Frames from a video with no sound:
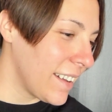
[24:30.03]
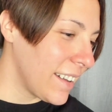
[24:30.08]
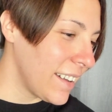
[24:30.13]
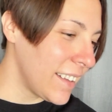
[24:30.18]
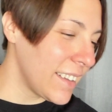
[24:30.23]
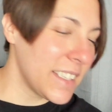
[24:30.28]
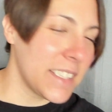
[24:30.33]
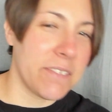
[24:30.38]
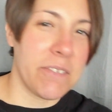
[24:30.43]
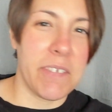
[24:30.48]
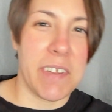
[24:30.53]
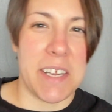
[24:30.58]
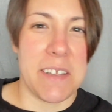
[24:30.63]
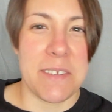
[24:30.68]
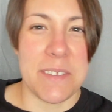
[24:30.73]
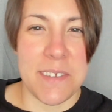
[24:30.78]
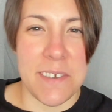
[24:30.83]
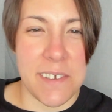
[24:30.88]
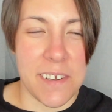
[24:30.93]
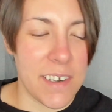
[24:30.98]
And this
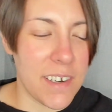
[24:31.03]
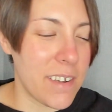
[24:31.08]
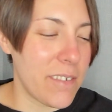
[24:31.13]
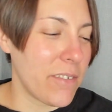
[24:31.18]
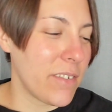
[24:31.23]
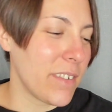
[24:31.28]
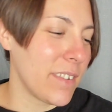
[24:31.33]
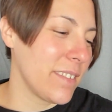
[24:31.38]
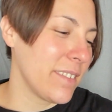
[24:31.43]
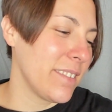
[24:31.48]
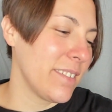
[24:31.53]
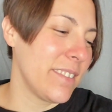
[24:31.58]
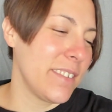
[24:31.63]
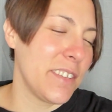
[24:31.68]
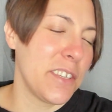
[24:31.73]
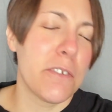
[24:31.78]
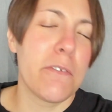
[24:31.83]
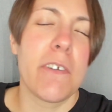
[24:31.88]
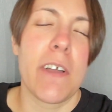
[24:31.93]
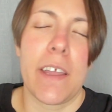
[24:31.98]
video's long enough.
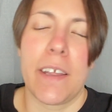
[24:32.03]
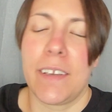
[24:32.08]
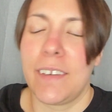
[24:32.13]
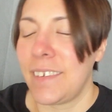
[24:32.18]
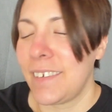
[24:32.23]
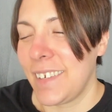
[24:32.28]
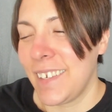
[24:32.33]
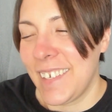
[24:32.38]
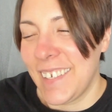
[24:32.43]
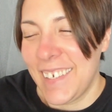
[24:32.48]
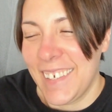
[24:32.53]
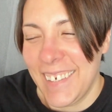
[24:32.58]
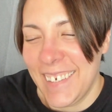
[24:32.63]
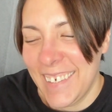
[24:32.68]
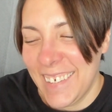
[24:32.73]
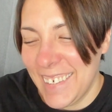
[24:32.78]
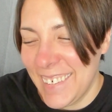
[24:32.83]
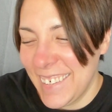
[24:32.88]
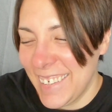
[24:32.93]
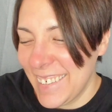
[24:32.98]
You're
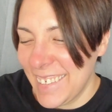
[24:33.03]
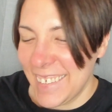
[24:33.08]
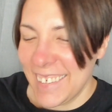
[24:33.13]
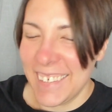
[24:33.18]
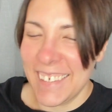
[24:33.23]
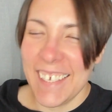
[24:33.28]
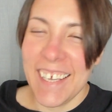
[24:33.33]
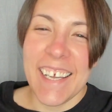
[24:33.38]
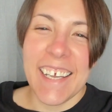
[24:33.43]
fine.